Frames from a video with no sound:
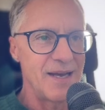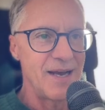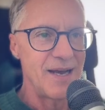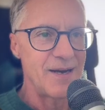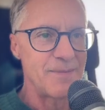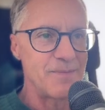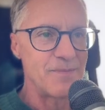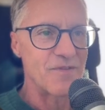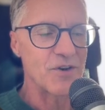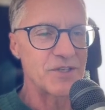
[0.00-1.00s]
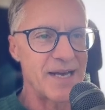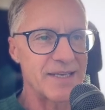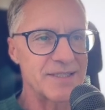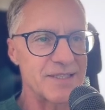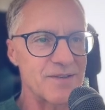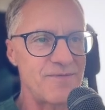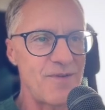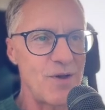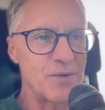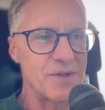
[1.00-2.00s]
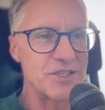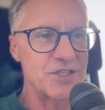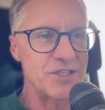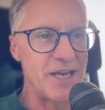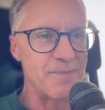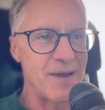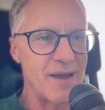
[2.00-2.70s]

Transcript: vertexes to follow this shape.